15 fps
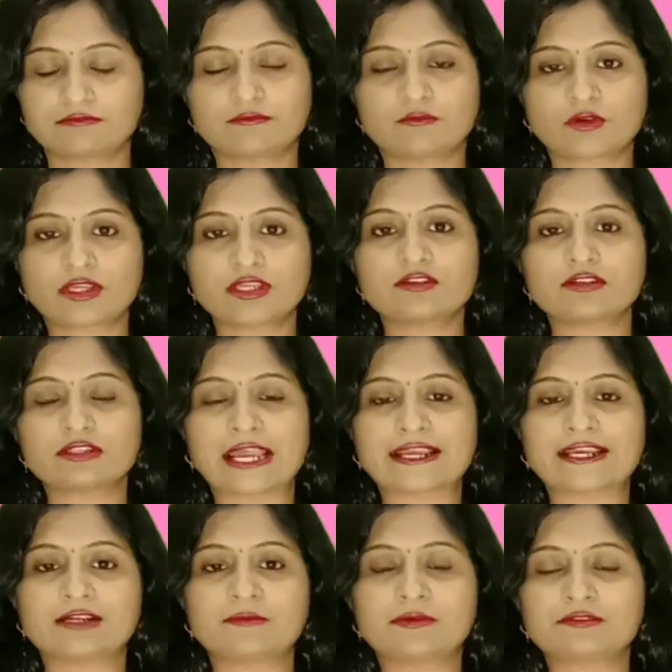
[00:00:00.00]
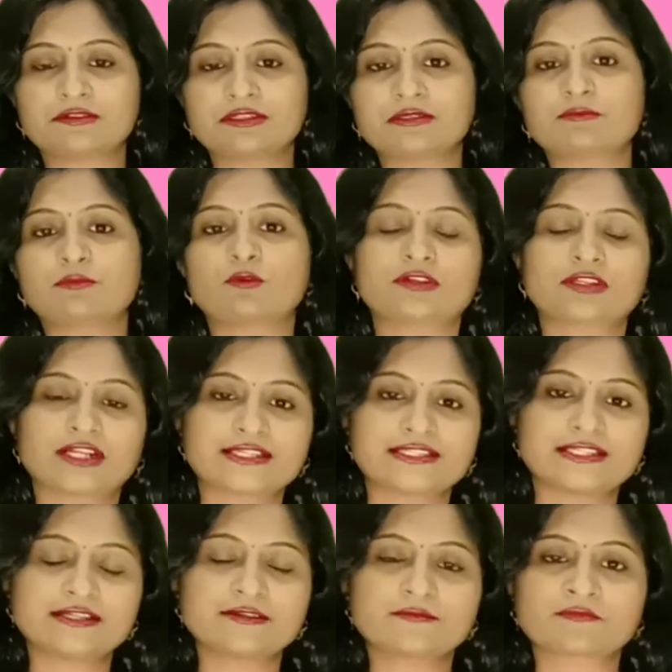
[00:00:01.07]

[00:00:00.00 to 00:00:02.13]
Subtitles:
Okay, the angle between polarizer